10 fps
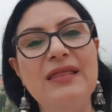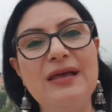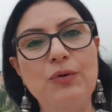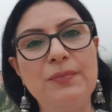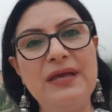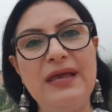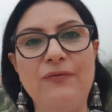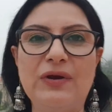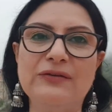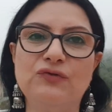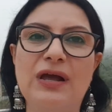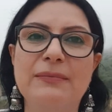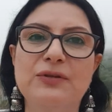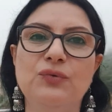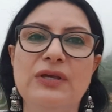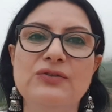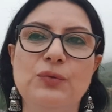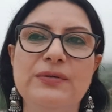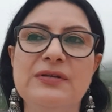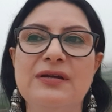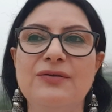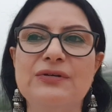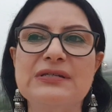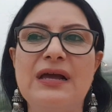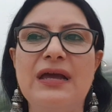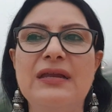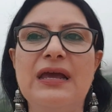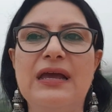There will be a grand trine between Jupiter, your sign,